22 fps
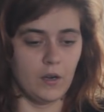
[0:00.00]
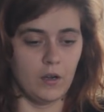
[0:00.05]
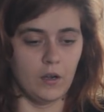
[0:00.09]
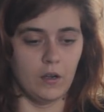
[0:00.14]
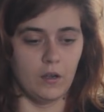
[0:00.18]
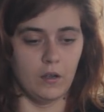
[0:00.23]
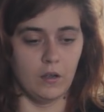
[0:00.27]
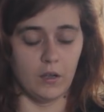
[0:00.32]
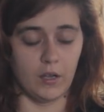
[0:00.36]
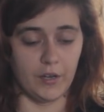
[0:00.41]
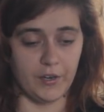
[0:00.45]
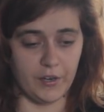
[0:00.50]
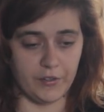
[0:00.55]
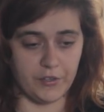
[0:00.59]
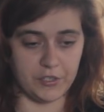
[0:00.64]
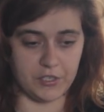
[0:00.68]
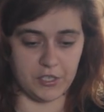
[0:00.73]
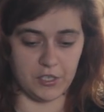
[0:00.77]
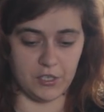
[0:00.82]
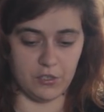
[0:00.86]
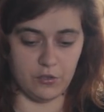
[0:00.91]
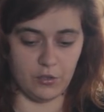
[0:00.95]

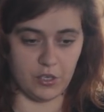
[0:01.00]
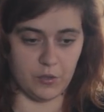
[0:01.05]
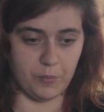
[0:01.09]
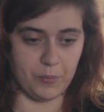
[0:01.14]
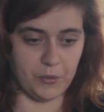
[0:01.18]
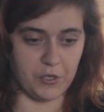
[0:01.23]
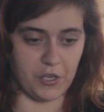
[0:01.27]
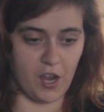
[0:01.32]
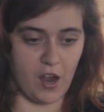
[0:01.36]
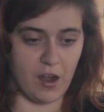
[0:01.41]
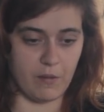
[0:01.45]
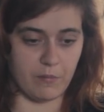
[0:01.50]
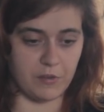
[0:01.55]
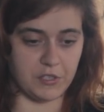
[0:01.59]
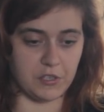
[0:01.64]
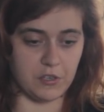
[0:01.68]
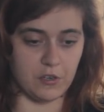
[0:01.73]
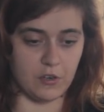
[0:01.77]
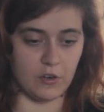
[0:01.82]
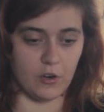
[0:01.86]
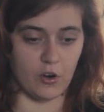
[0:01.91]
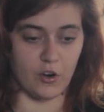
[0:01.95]
Another thing, you can put commas
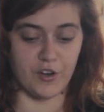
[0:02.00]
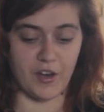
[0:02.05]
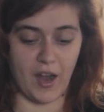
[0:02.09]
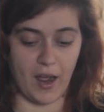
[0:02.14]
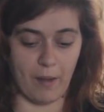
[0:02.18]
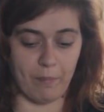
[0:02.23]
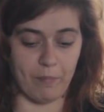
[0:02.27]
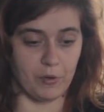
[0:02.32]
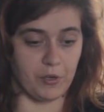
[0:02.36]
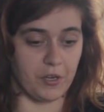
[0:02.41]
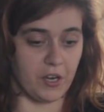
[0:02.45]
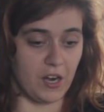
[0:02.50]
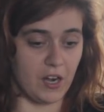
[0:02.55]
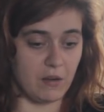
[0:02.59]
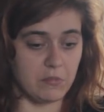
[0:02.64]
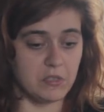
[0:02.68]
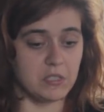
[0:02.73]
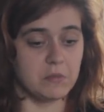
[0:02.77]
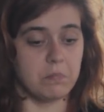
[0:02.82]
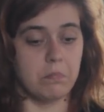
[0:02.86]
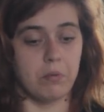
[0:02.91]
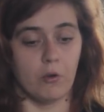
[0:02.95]
here or not put
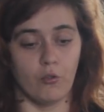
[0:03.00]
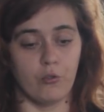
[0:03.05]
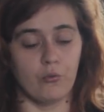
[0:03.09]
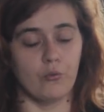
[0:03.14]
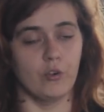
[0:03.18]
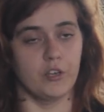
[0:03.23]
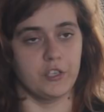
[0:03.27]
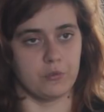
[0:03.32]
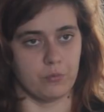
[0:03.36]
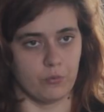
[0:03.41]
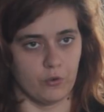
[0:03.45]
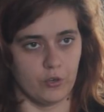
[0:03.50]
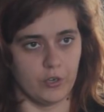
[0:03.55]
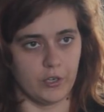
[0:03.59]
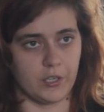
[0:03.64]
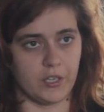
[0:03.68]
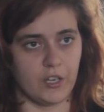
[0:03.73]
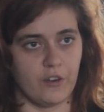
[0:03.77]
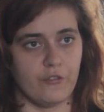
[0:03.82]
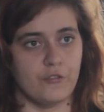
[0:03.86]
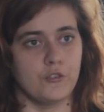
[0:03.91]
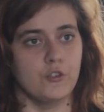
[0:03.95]
commas. Both ways
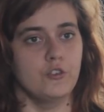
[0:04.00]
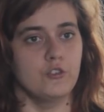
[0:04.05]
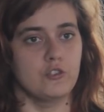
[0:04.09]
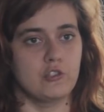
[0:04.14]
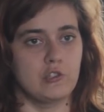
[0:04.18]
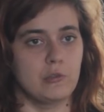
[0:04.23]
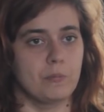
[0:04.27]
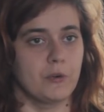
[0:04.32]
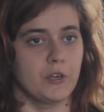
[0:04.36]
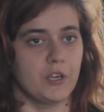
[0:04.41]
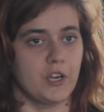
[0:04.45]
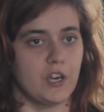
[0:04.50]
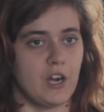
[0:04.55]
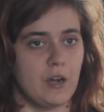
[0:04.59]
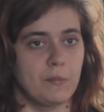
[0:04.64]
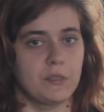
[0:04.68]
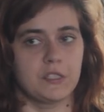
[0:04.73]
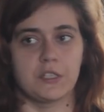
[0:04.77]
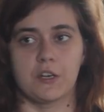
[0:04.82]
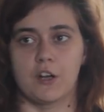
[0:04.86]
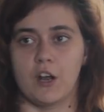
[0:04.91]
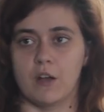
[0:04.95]
work. If you're used to putting
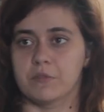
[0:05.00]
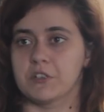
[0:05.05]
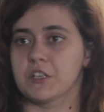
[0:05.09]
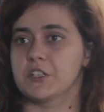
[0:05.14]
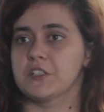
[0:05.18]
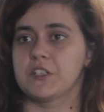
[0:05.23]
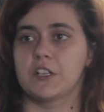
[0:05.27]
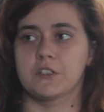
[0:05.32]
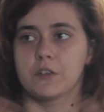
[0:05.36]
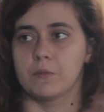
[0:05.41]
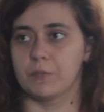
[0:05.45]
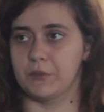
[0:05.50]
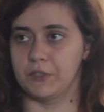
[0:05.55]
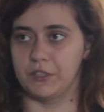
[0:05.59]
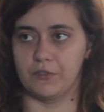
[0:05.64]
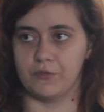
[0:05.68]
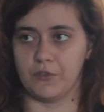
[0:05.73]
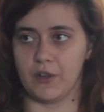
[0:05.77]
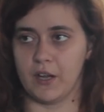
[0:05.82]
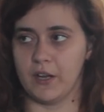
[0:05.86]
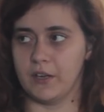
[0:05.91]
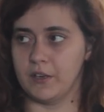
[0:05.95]
commas in objects, that's
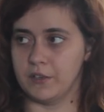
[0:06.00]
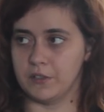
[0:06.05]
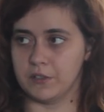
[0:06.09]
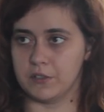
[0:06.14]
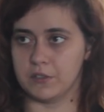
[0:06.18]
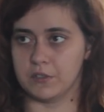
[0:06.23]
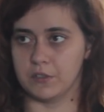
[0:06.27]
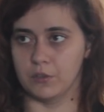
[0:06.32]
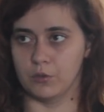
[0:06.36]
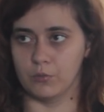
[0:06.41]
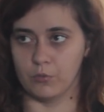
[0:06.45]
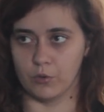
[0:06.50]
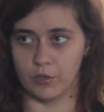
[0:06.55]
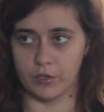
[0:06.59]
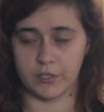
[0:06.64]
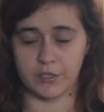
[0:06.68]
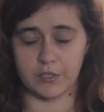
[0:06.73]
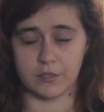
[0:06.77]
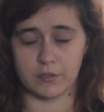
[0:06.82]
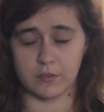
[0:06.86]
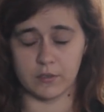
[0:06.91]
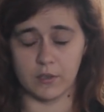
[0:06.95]
completely fine, and it still
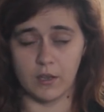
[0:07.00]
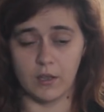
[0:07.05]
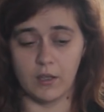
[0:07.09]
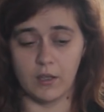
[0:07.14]
works.